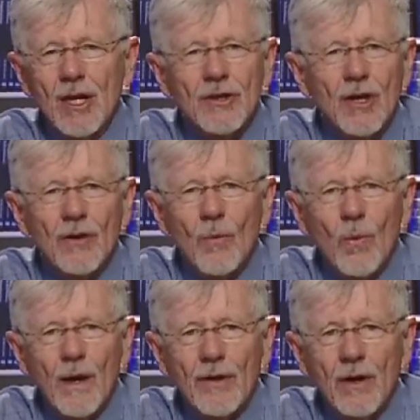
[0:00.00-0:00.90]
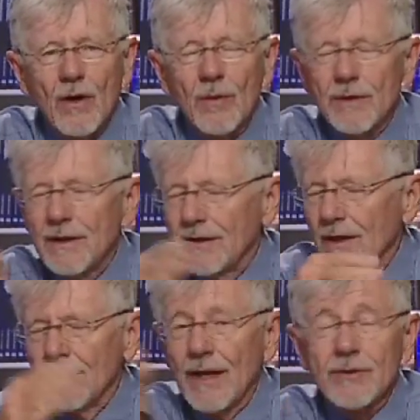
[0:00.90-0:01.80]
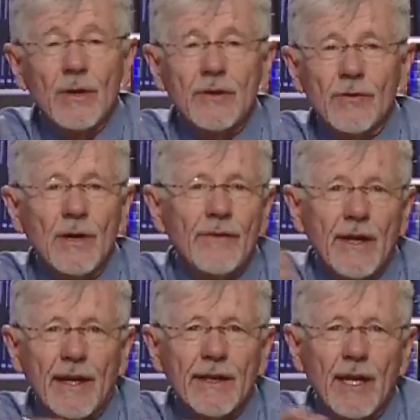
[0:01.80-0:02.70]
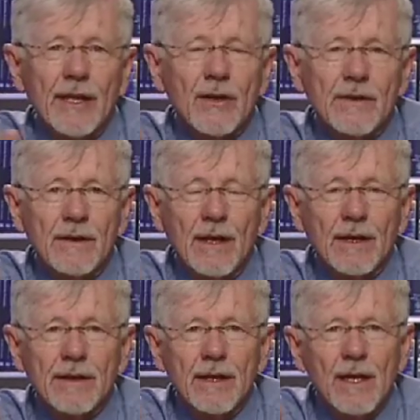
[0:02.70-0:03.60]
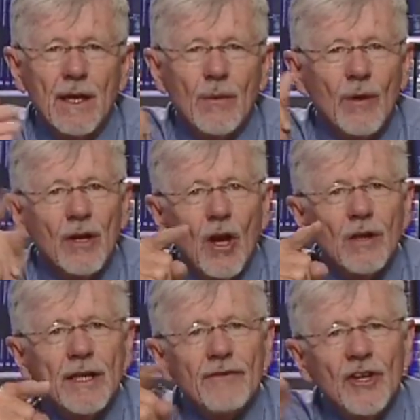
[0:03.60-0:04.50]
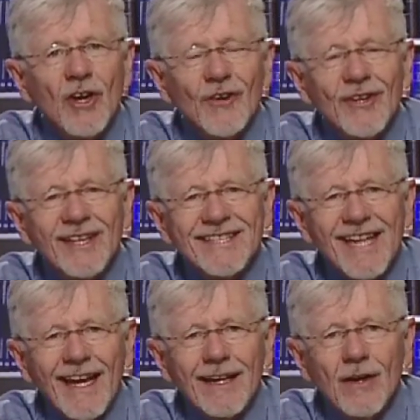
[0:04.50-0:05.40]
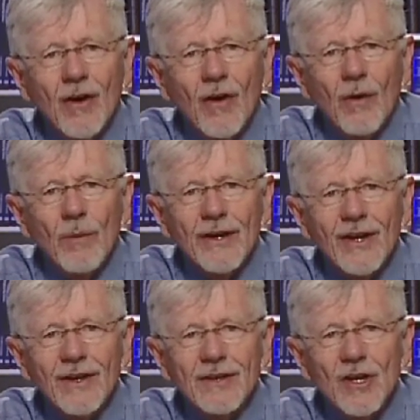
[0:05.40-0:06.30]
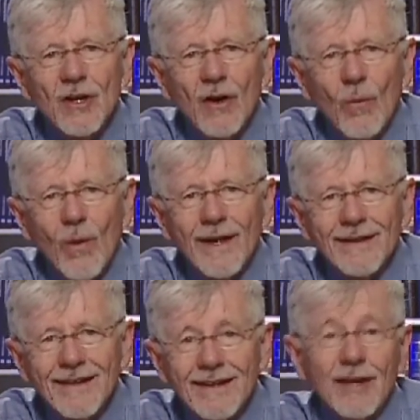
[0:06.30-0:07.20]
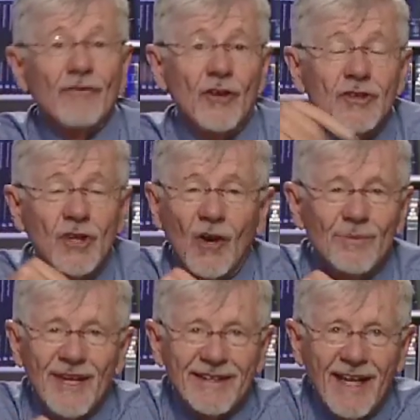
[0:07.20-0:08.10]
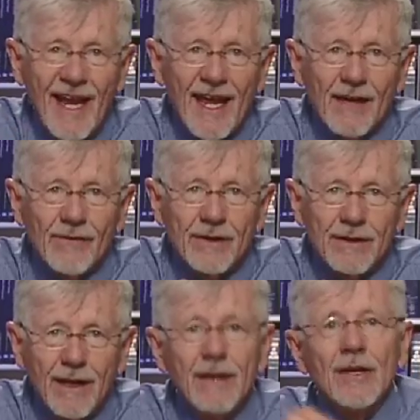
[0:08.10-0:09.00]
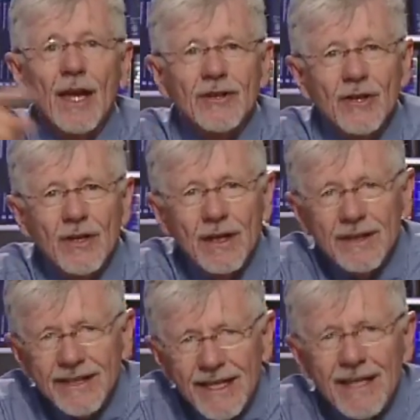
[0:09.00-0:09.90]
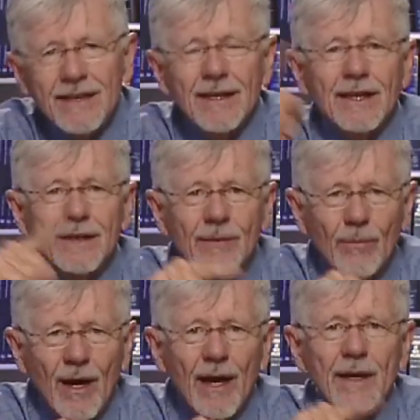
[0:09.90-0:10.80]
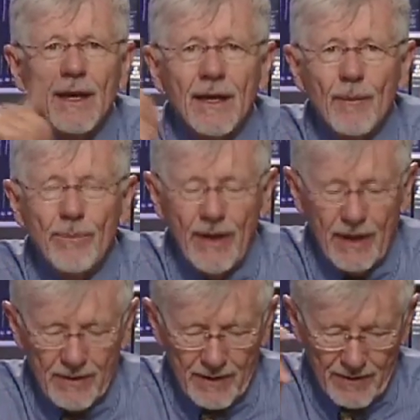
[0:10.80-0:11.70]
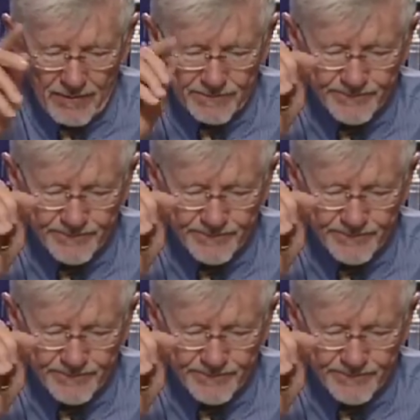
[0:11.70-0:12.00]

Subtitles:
Go to one home and you think, oh, that's really terrific, it has a lot of good things. But only if you go to the second home are you going to know what the first home doesn't have. And so you see things by comparing them.